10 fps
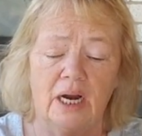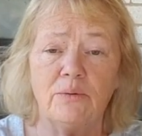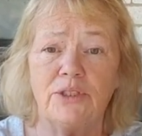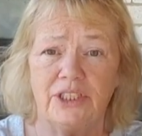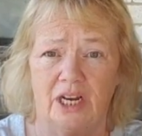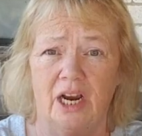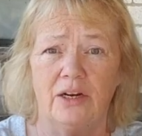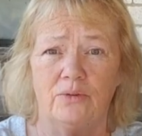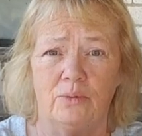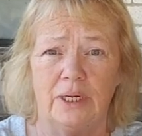was
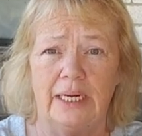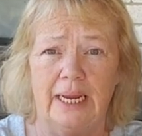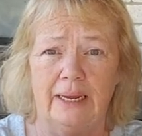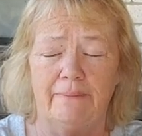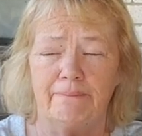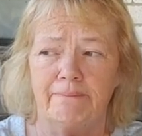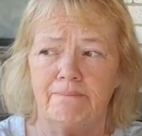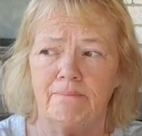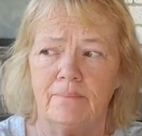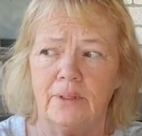tired one day.
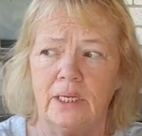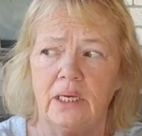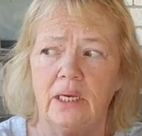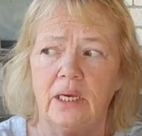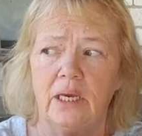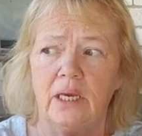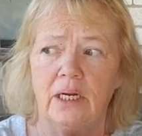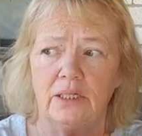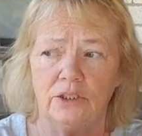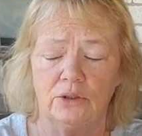
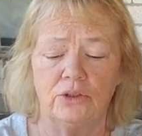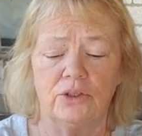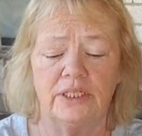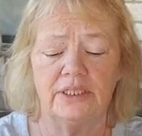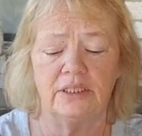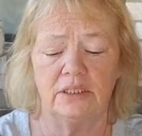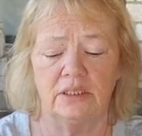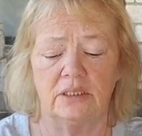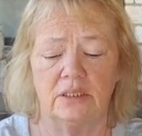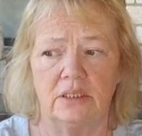And I told her, I said,
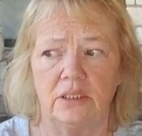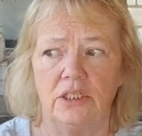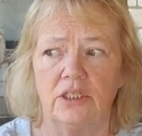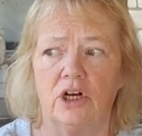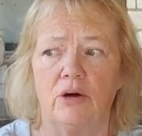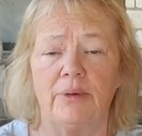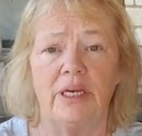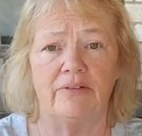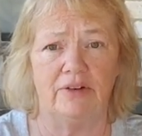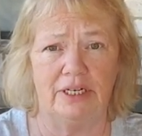look, you call
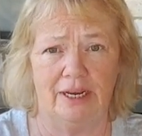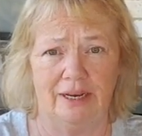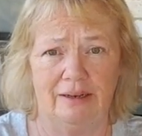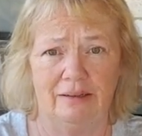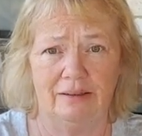me every day.